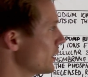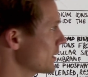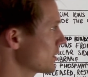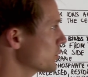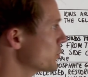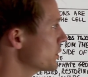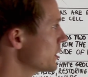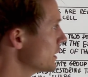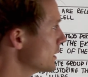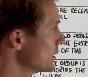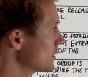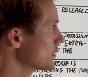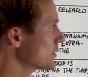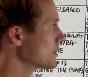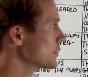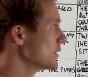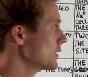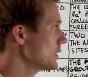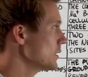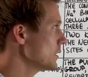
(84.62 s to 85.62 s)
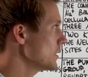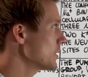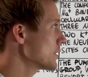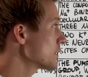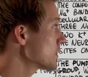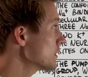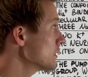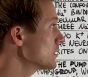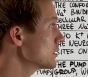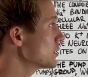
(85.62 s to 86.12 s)
as we can see
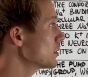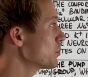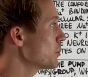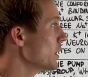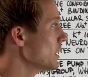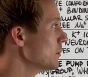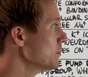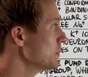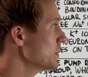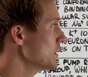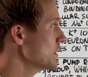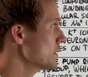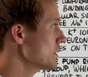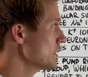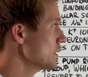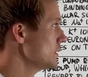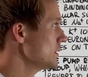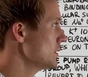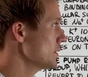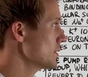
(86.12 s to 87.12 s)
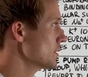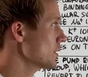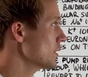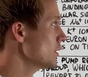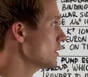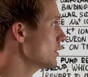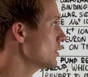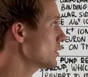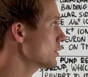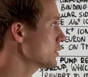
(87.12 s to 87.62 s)
here, the pump is in its
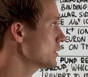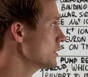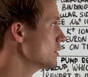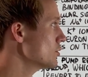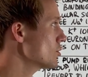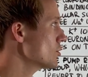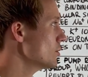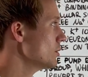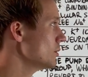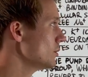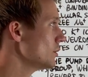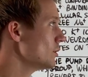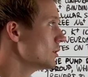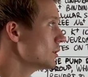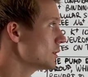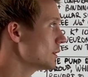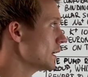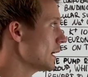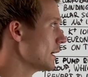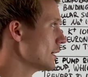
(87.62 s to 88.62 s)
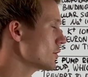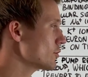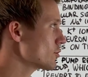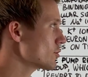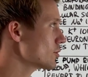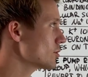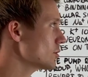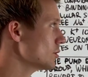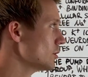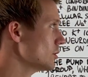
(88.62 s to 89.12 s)
original
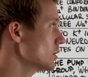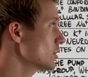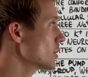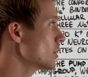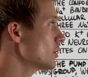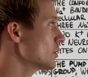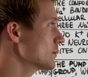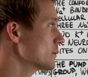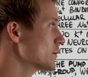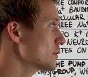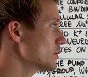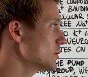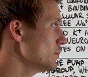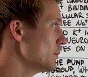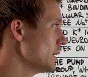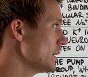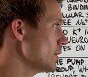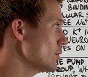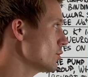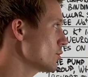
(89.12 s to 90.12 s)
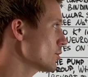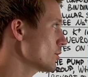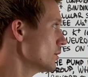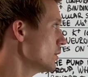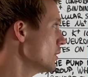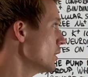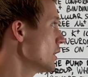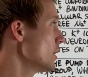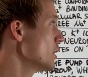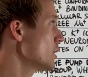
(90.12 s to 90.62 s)
natural
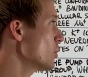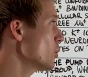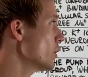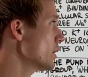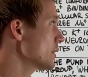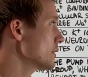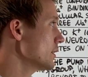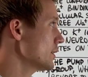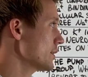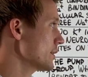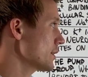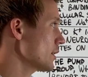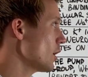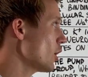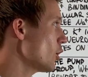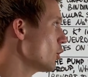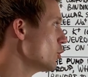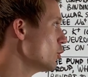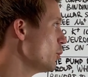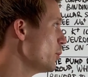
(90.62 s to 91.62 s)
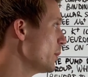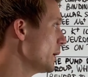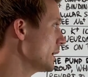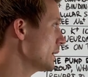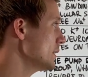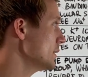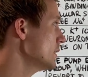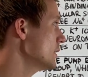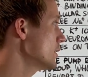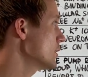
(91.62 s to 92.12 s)
conformation where it's
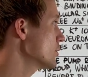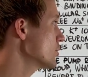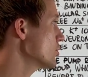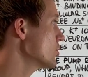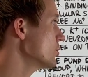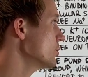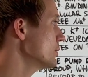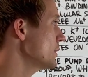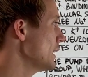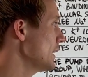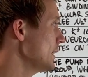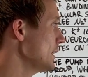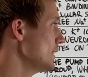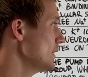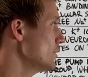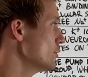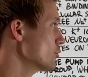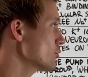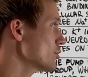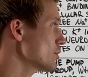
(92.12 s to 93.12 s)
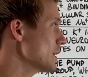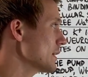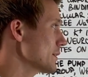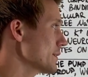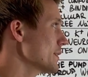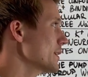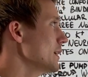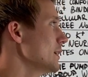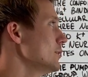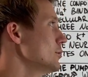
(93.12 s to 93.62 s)
open to the
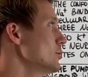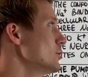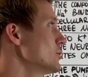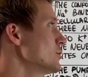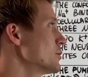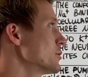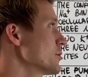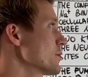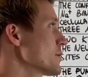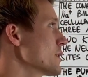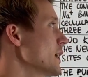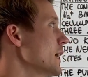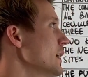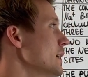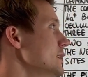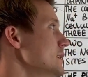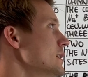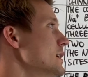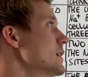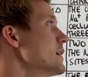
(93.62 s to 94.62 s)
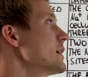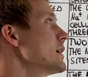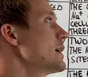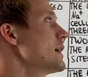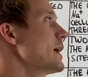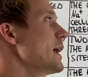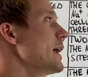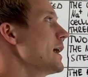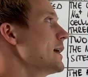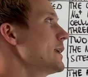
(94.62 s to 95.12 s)
intracellular side
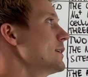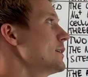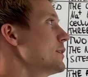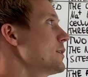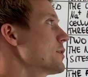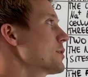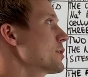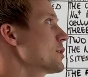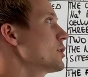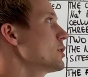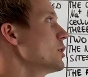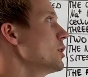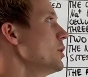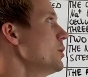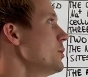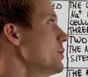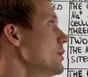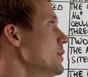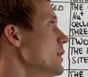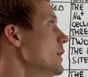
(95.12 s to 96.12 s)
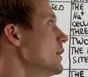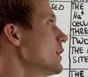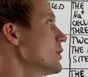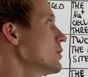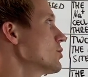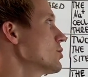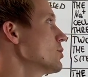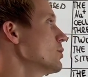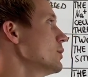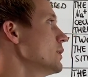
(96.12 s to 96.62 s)
and it's closed
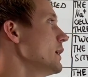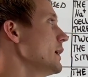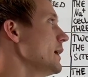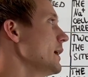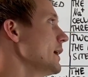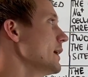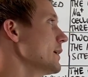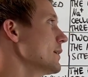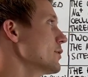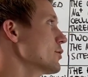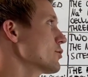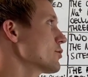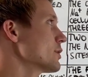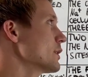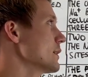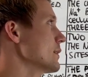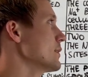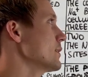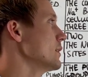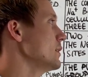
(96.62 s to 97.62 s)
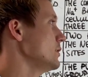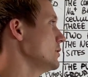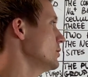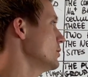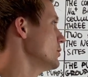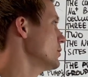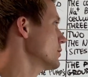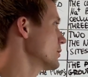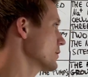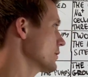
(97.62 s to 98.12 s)
to the
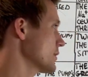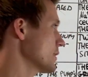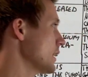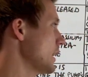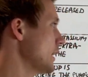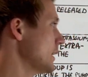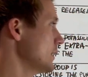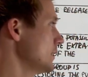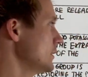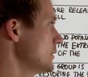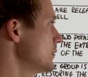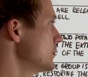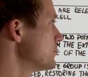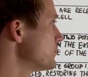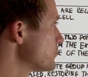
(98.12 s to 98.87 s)
extracellular side.